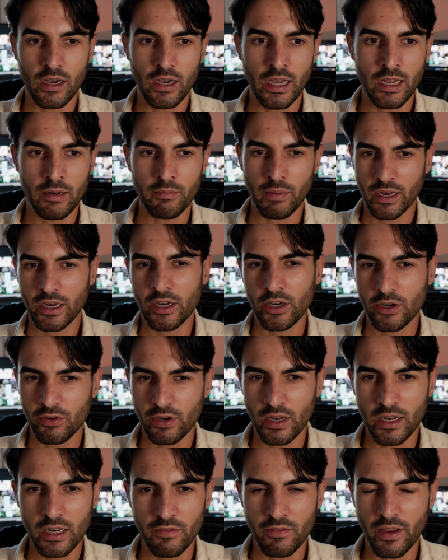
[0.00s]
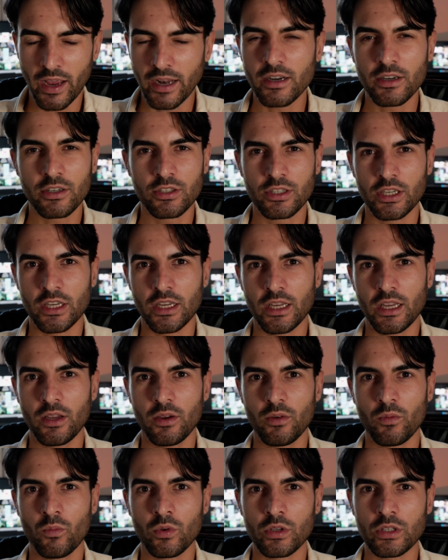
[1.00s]
and my creative
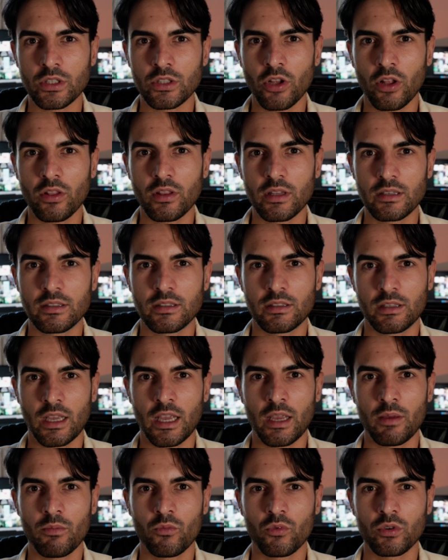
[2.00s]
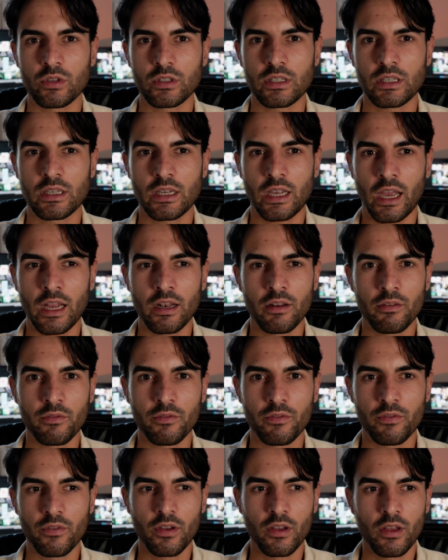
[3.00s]
energy was not the same, was kind
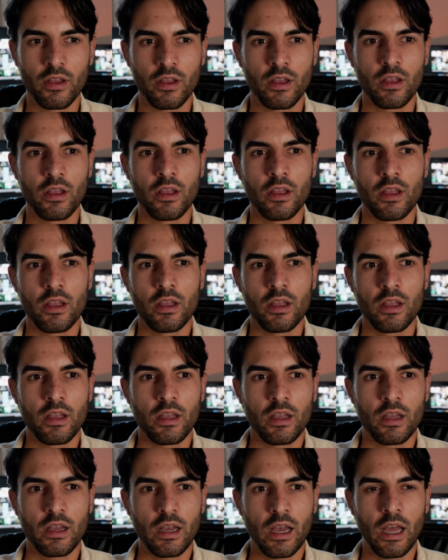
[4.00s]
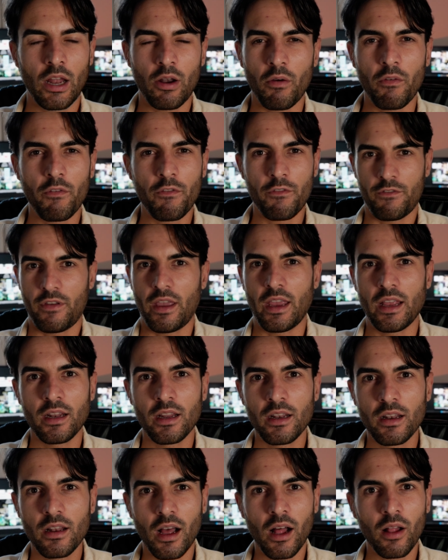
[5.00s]
of, I don't know,
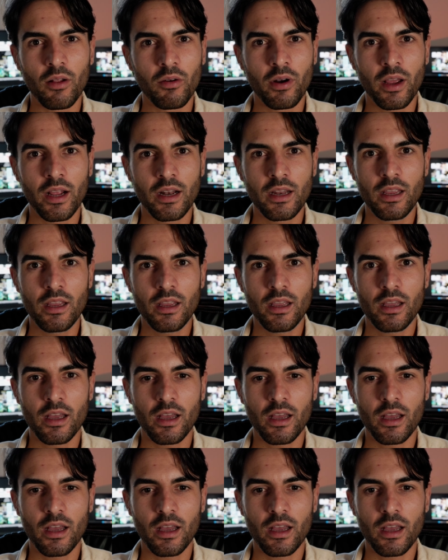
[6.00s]
faded already,